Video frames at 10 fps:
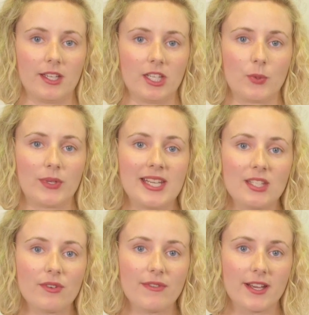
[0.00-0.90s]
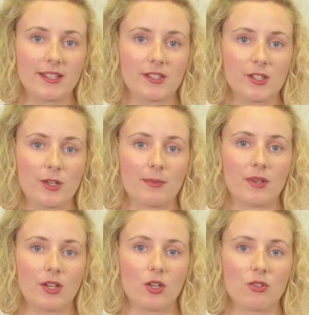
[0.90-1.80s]
You will need to refer to some
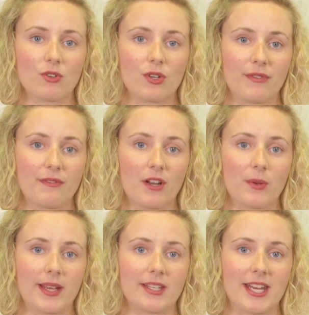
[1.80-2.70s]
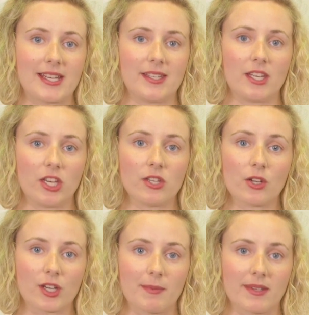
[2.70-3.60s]
or all of the following JCQ
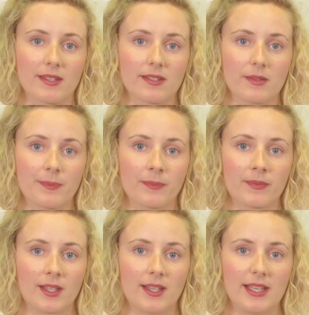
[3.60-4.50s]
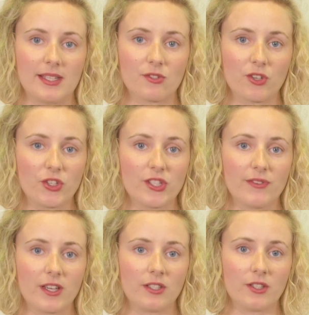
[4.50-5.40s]
documents: instructions
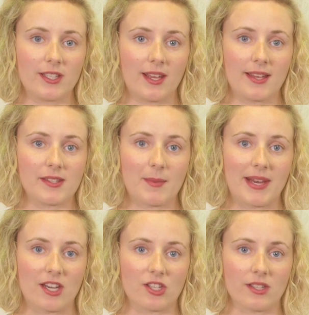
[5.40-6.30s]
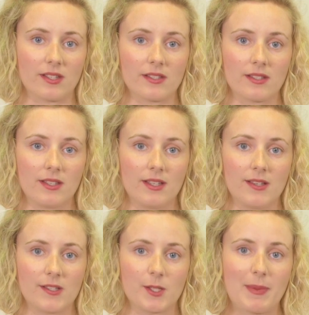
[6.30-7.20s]
for conducting examinations,
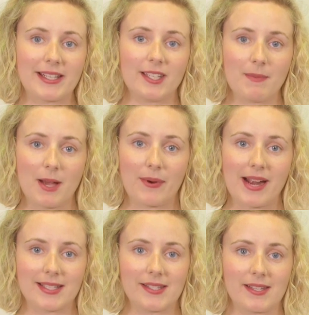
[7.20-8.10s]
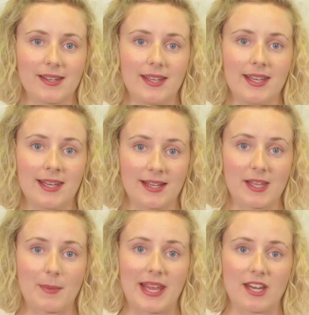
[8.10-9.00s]
suspected malpractice in
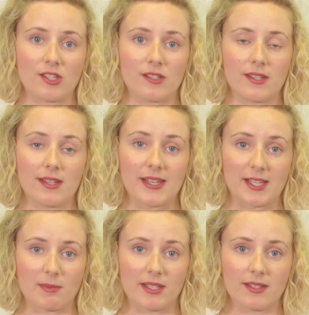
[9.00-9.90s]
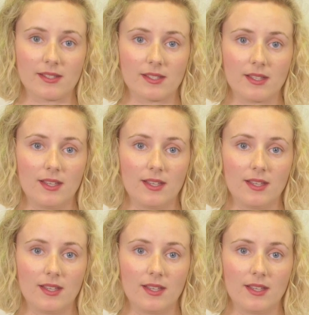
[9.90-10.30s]
examinations and assessments,